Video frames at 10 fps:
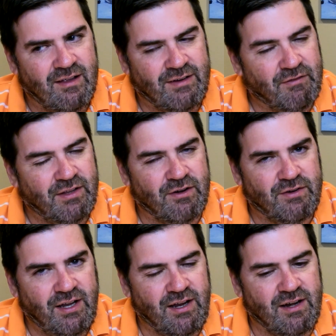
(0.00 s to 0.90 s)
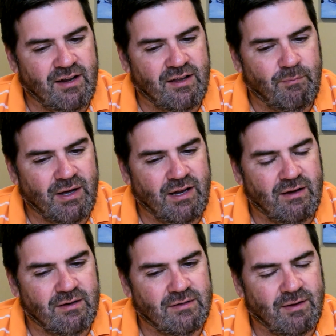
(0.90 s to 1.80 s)
Definitely entertained, but
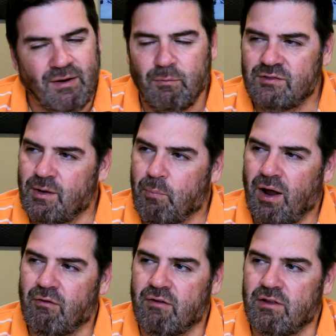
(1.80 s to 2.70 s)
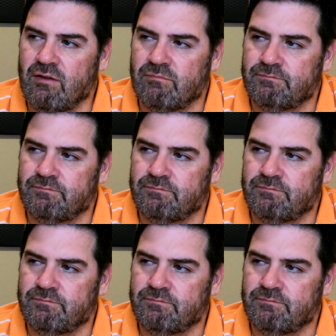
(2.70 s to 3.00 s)
I wouldn't say I'm proud of it.